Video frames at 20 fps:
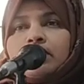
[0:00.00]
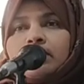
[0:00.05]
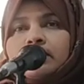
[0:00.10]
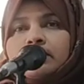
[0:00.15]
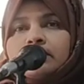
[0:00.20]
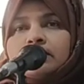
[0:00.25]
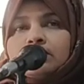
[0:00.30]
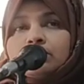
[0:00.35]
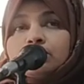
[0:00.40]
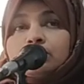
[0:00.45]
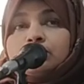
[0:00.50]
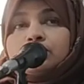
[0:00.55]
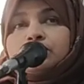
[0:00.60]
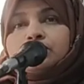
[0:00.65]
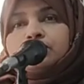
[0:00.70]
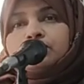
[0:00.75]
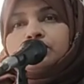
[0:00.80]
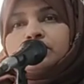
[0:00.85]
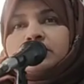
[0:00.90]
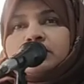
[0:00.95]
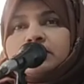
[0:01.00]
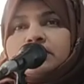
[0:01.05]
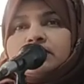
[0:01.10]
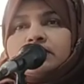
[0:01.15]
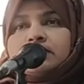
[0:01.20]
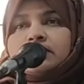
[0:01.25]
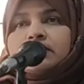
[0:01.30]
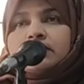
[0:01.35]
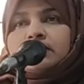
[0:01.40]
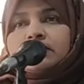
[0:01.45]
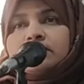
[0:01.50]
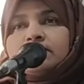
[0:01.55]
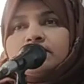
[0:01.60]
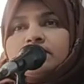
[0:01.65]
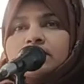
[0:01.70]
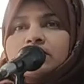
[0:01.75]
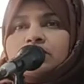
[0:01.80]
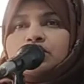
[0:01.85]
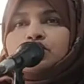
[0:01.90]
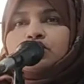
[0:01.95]
were used to treat the
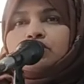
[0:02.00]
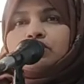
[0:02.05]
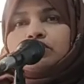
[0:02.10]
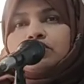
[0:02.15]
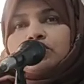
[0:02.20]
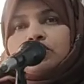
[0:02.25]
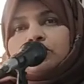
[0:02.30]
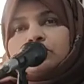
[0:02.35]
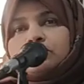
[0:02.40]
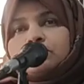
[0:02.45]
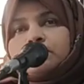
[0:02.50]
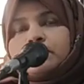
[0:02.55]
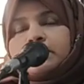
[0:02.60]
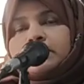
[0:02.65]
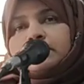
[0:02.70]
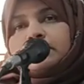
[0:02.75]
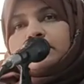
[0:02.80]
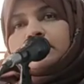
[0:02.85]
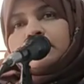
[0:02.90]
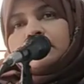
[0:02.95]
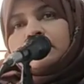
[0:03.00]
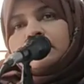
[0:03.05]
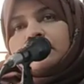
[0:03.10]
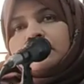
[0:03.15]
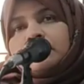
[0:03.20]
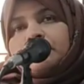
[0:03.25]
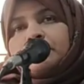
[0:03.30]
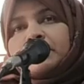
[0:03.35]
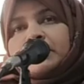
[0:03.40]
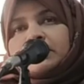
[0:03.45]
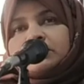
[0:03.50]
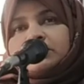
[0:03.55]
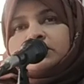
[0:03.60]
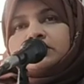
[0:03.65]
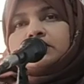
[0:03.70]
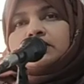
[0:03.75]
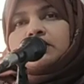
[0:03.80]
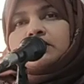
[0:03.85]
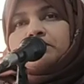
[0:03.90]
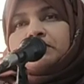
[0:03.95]
infection caused by the
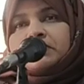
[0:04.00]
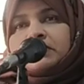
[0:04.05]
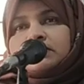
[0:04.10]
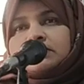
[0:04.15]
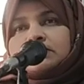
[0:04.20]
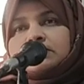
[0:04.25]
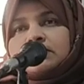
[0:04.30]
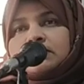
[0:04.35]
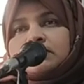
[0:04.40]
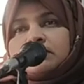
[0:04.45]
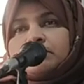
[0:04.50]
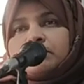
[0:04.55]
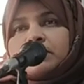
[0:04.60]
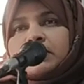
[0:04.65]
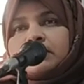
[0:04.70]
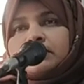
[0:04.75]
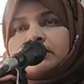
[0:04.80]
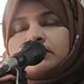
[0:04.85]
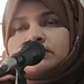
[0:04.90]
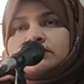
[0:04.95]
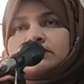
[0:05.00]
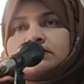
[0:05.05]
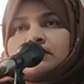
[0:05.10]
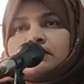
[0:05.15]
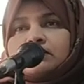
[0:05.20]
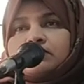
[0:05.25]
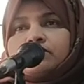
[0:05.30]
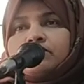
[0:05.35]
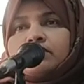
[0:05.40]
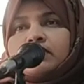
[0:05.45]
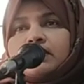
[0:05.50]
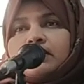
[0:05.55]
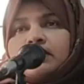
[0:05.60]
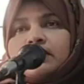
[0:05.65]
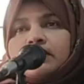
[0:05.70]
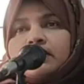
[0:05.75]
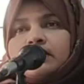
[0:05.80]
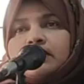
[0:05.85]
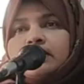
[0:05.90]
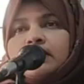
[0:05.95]
bacteria, parasite, virus, and
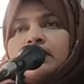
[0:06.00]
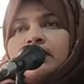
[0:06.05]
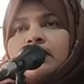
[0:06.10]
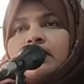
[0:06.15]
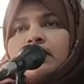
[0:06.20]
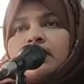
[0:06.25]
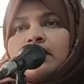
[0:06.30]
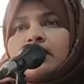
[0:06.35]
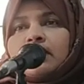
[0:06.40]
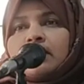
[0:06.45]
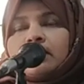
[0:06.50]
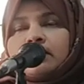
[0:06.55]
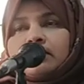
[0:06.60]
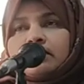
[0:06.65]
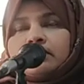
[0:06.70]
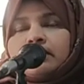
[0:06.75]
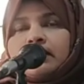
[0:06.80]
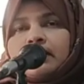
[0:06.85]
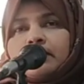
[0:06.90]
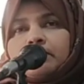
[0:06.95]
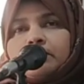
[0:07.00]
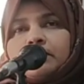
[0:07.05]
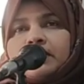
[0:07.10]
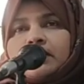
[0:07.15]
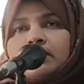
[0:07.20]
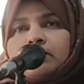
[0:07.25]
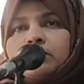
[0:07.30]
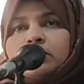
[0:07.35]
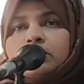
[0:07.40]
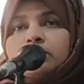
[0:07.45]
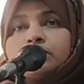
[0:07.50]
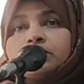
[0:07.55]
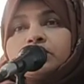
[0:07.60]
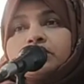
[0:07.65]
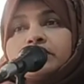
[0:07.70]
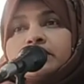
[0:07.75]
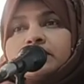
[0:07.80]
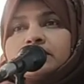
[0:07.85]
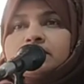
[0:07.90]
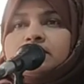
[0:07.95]
fungi have developed
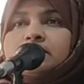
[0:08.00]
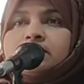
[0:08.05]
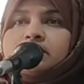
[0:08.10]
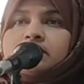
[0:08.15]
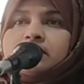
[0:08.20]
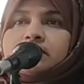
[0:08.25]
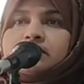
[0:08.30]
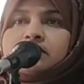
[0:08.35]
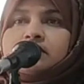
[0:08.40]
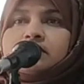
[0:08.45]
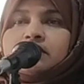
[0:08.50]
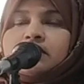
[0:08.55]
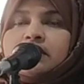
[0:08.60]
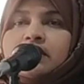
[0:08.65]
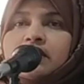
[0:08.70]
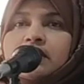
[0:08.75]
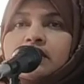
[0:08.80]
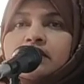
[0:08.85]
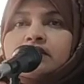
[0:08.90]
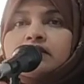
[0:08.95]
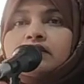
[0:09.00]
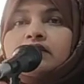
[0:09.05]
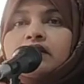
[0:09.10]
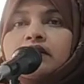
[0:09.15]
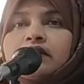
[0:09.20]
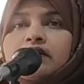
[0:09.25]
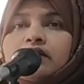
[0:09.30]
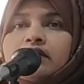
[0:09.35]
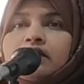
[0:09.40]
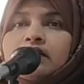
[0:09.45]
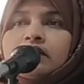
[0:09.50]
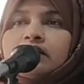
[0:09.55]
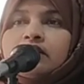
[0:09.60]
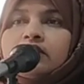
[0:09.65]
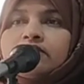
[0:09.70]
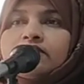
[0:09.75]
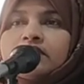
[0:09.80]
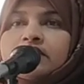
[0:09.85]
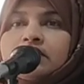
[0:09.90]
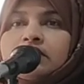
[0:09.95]
resistance, and
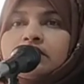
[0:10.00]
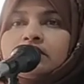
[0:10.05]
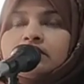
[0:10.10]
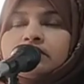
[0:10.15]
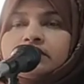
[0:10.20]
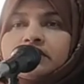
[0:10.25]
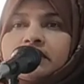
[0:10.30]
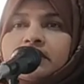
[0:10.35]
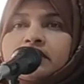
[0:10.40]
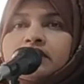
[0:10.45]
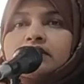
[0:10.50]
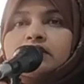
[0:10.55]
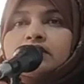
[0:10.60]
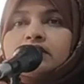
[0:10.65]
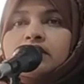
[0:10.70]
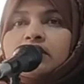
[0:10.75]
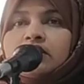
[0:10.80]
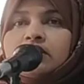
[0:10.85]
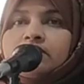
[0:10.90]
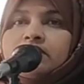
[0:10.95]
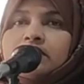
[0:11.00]
threaten the